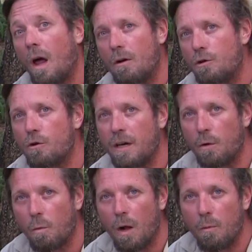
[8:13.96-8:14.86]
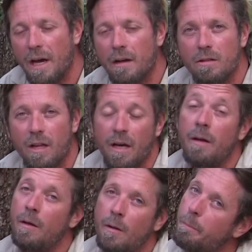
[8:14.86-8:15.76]
our cooking while we're out there,
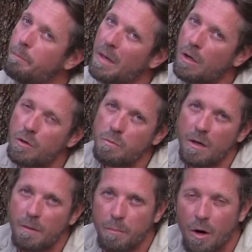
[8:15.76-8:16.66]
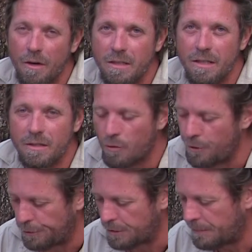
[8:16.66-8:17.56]
because priority is the
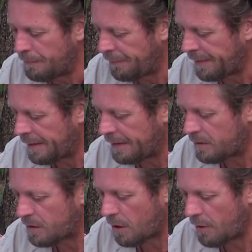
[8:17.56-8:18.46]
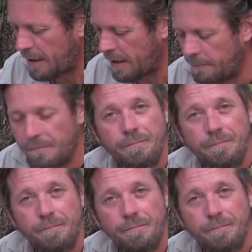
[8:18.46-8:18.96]
roots. So